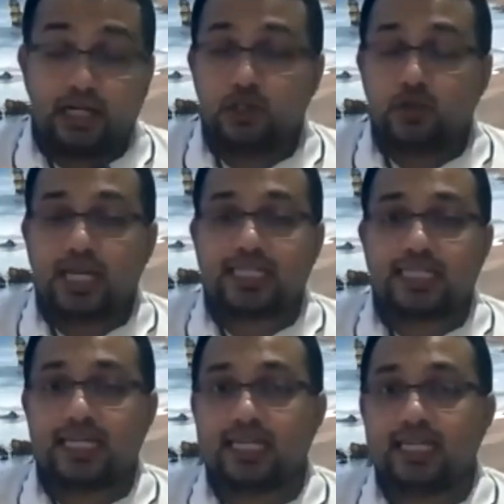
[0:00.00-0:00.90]
You can
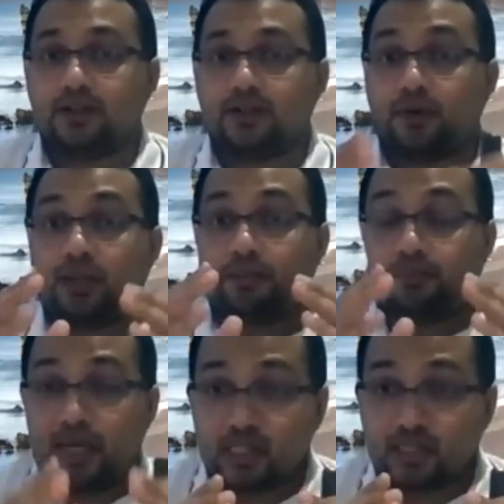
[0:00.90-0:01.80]
see here for the
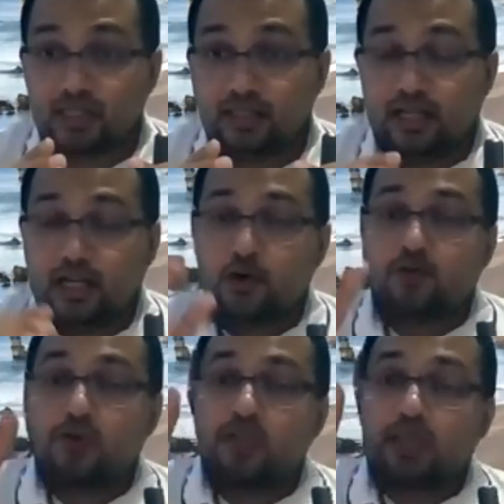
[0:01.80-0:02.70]
patient,
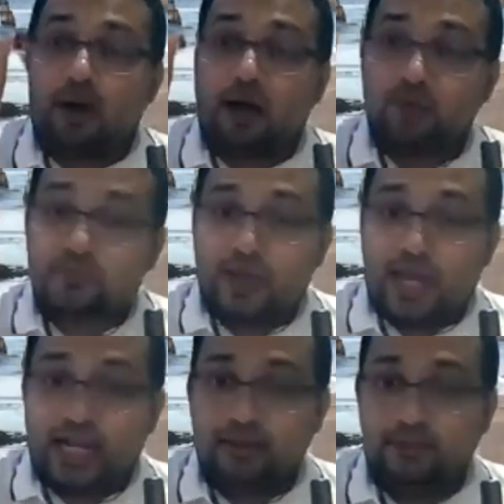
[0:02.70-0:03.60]
for the power
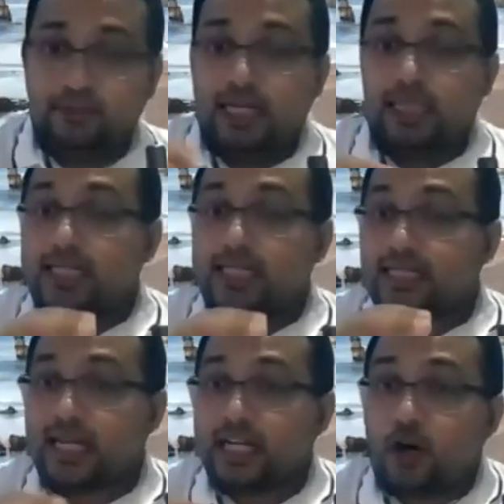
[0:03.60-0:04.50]
value, the
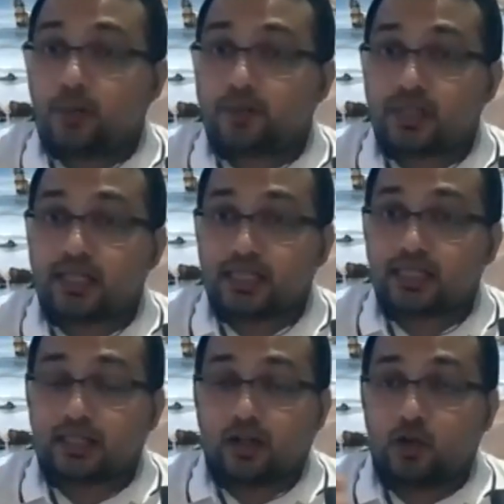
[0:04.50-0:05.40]
design
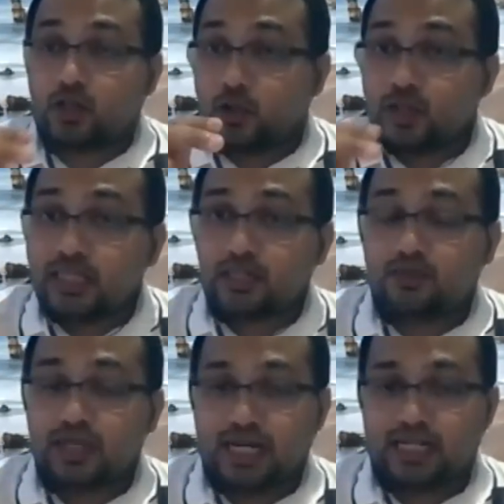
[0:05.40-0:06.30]
options or choices
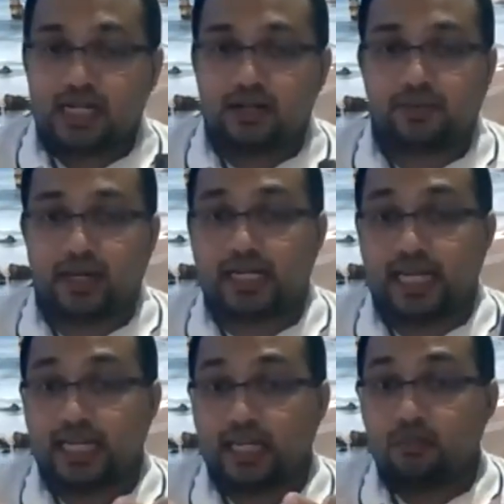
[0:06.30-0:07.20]
we identified,
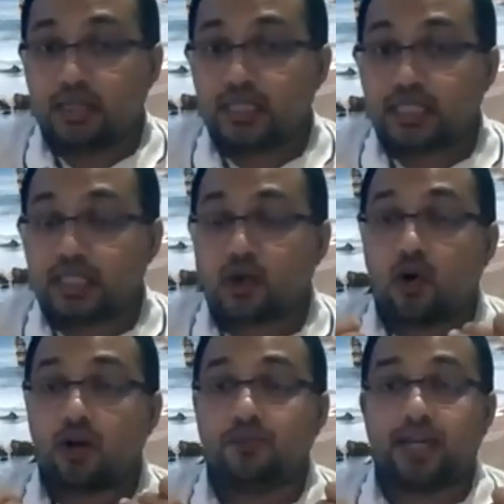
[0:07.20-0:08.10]
like emergency
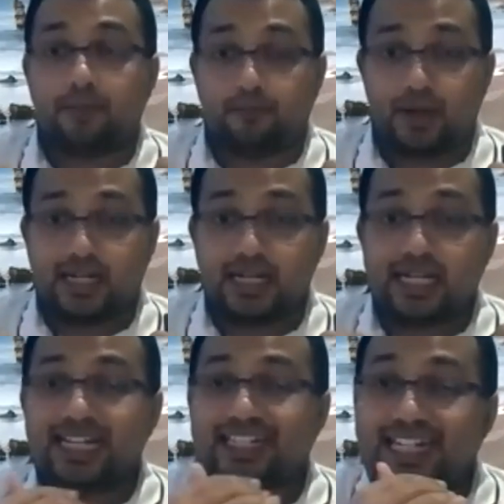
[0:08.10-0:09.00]
call via pendant,
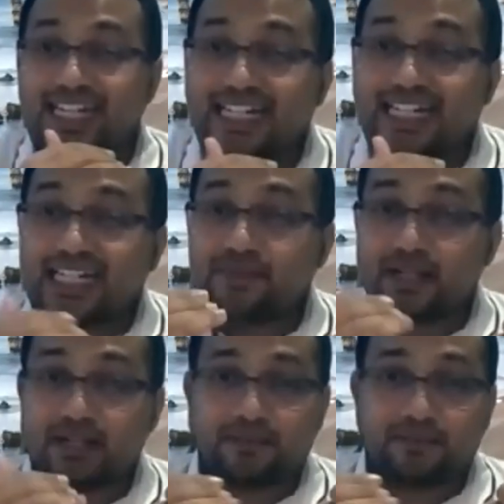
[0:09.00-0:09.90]
it
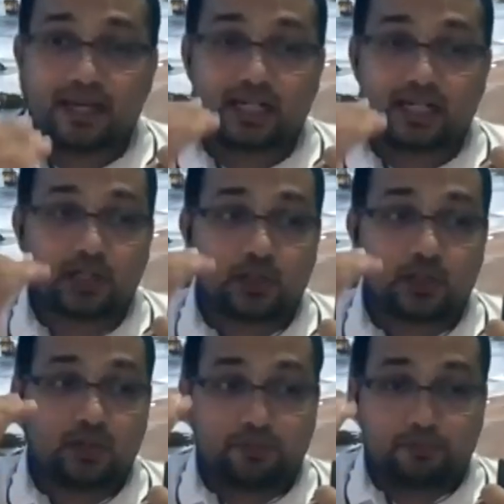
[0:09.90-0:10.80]
negatively affect to the
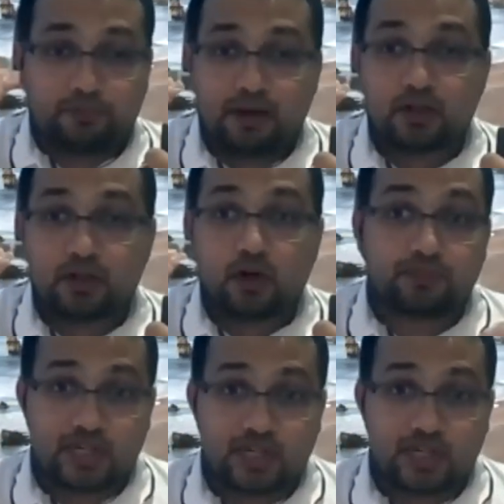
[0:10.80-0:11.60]
power of patient.